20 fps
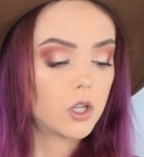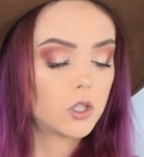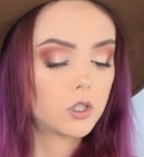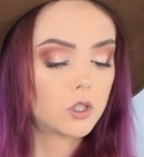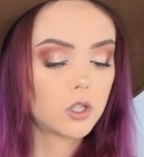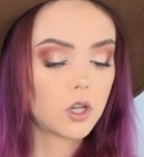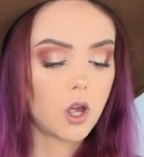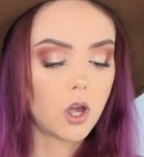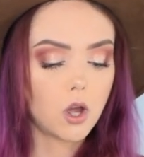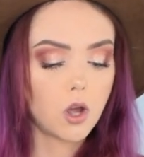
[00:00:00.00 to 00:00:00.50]

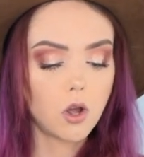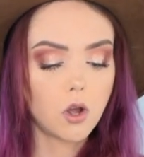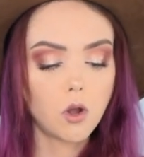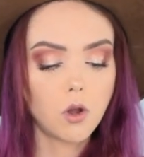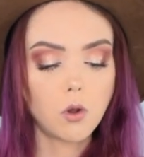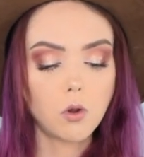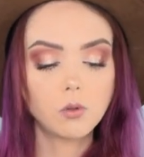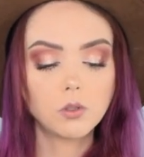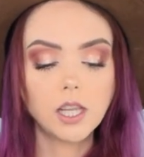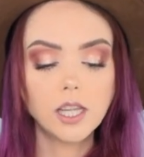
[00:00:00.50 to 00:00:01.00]

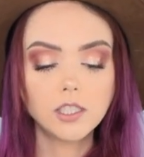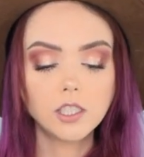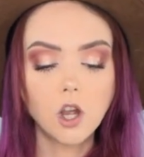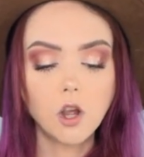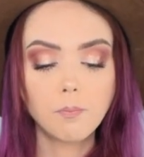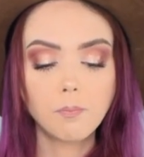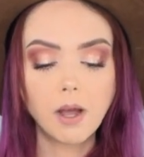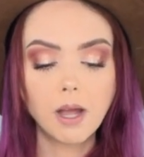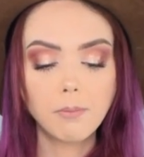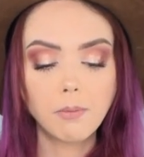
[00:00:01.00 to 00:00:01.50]
So let's
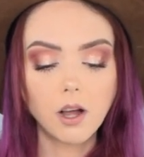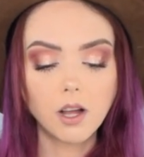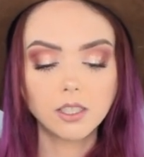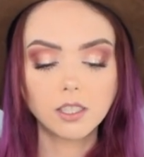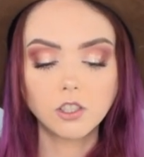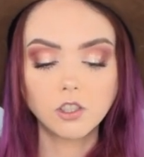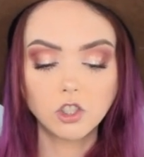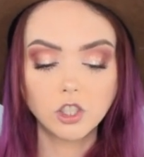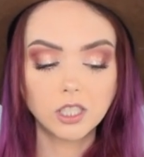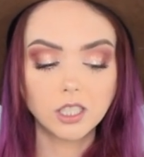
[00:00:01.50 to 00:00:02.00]
hope my
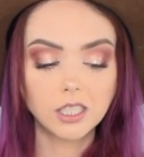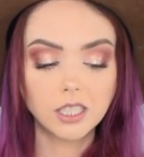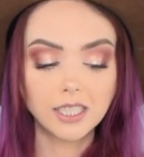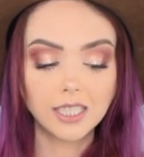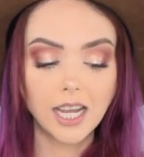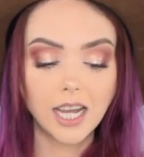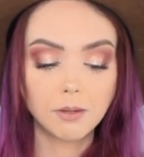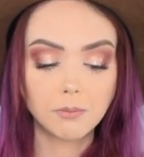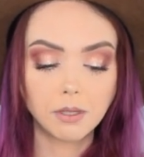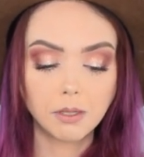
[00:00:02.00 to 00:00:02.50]
box is just a
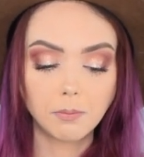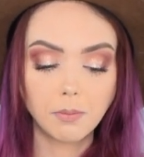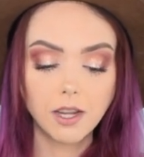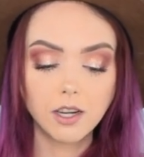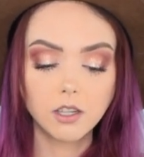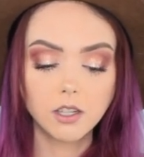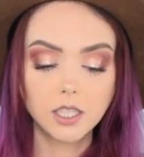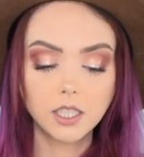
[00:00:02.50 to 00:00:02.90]
tad bit better